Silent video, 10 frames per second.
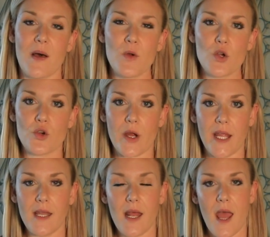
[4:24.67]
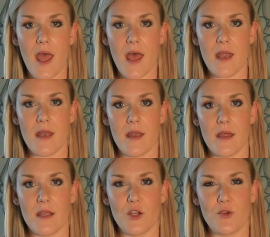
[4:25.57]
are great and
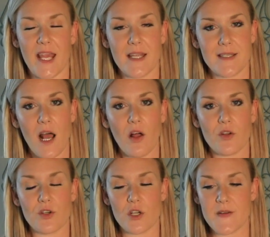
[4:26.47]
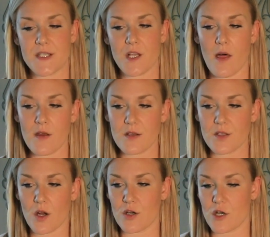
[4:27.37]
you can't tell they're nervous, others
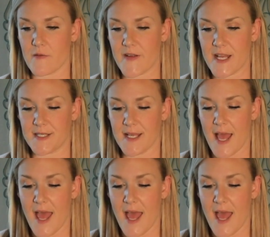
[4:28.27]
are nervous,